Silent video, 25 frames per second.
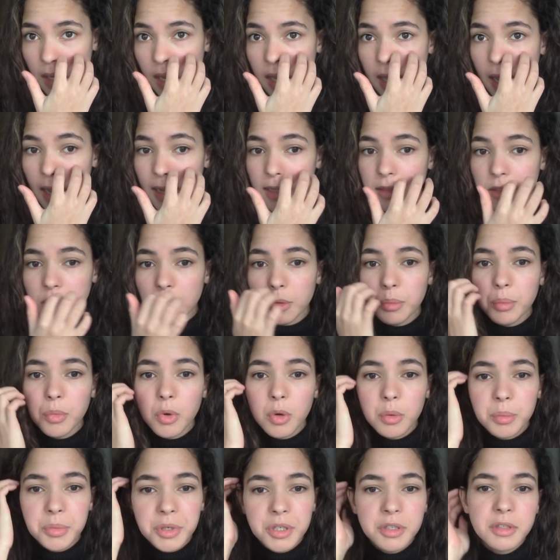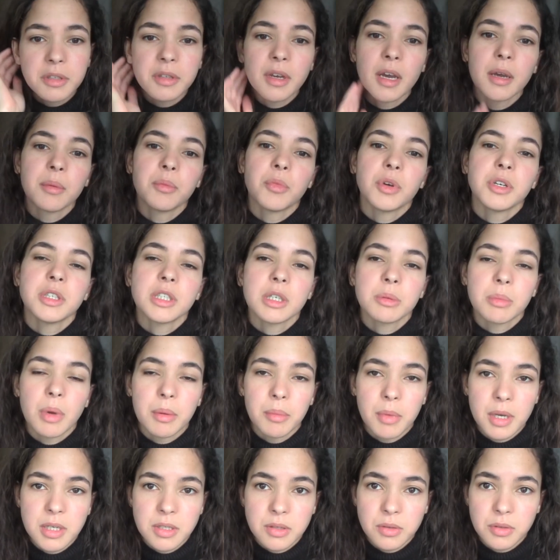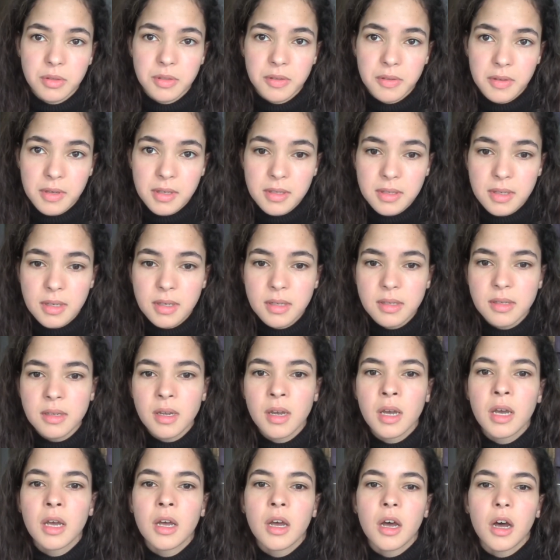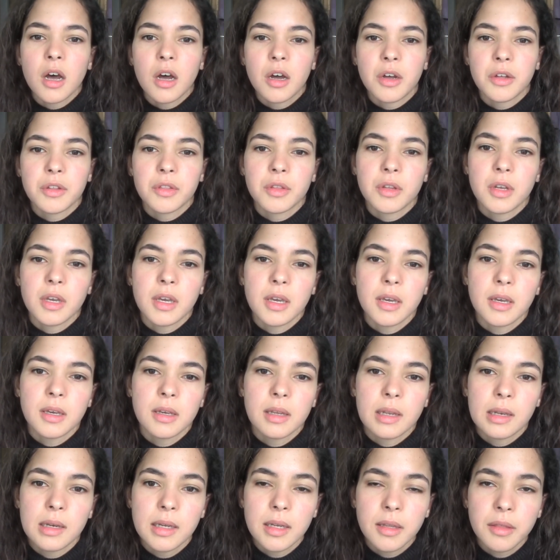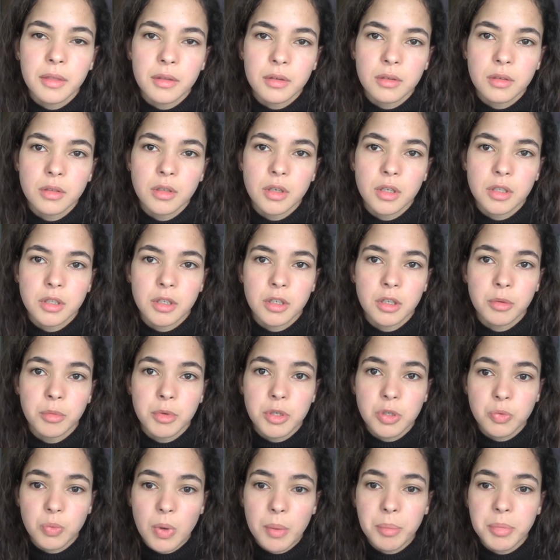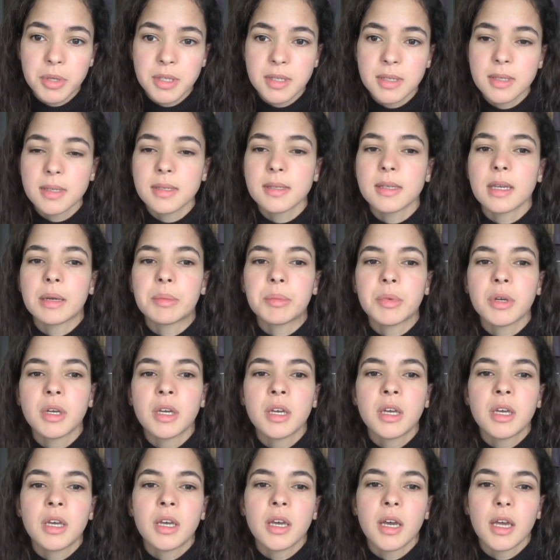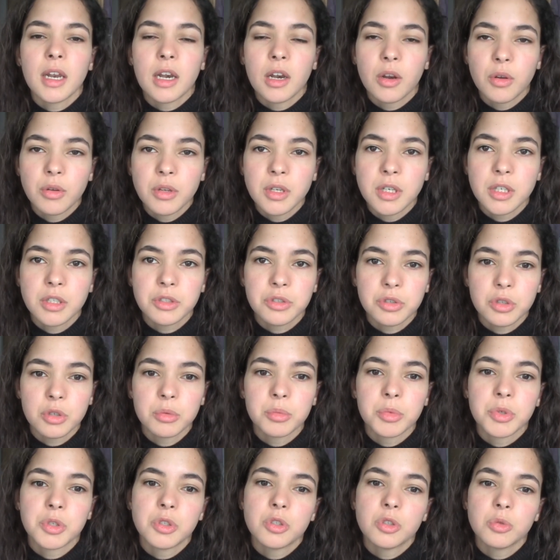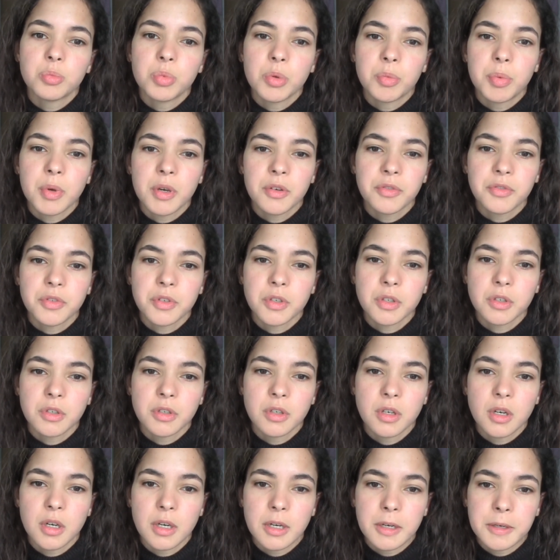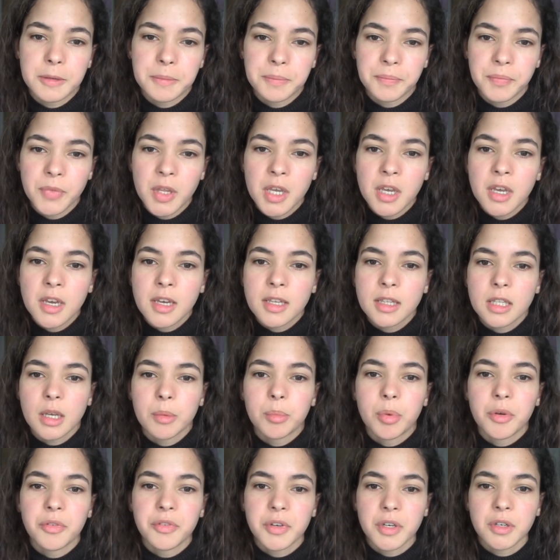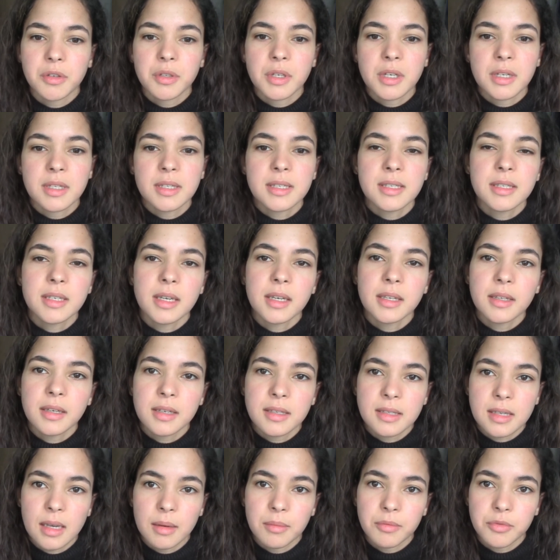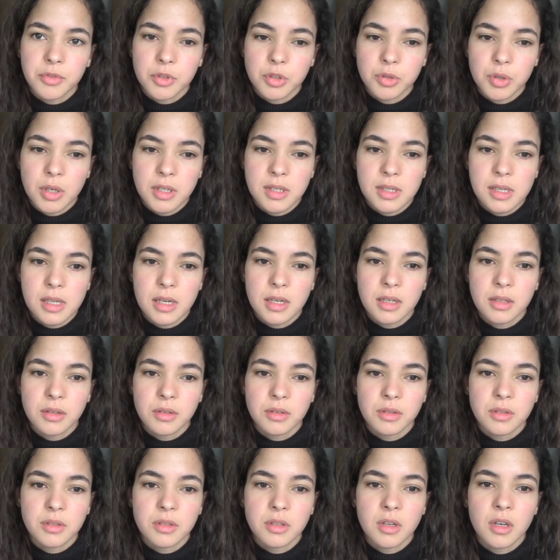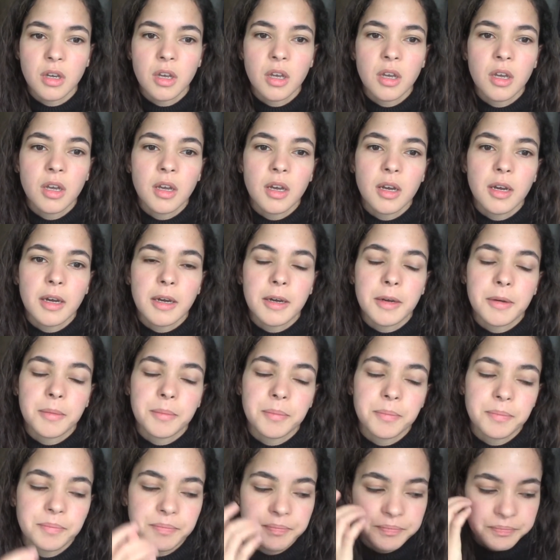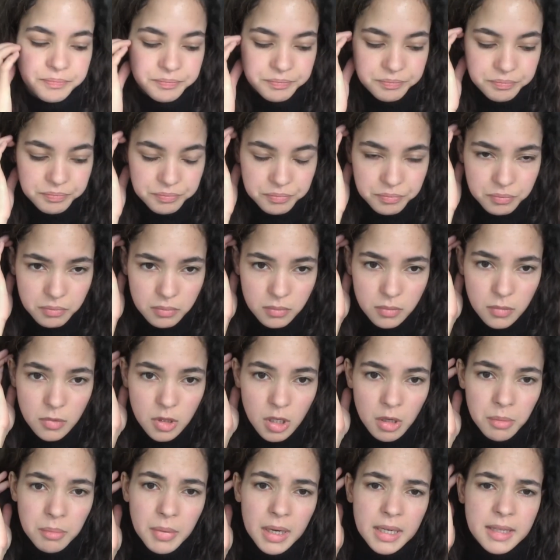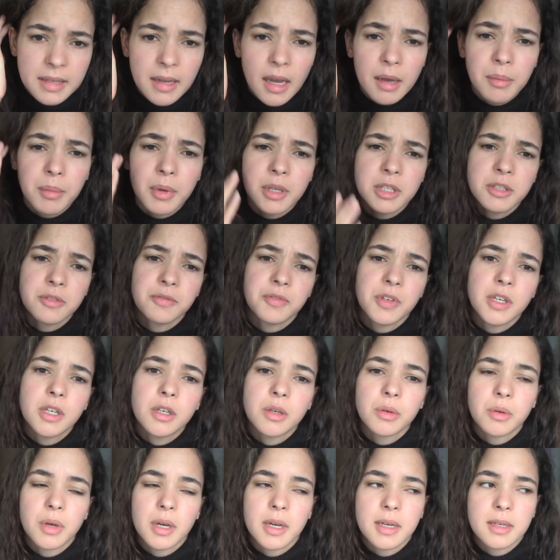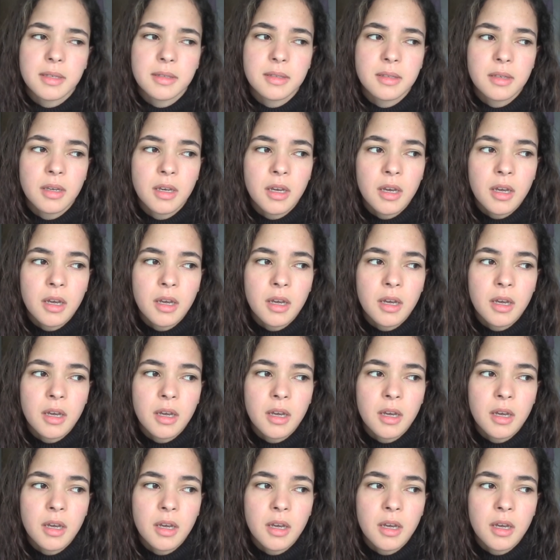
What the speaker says: At the moment, I'm writing my master's thesis on a lethal autonomous weapon system and learning German to prepare for the Bavarian state exam for translators. My time as VICO has,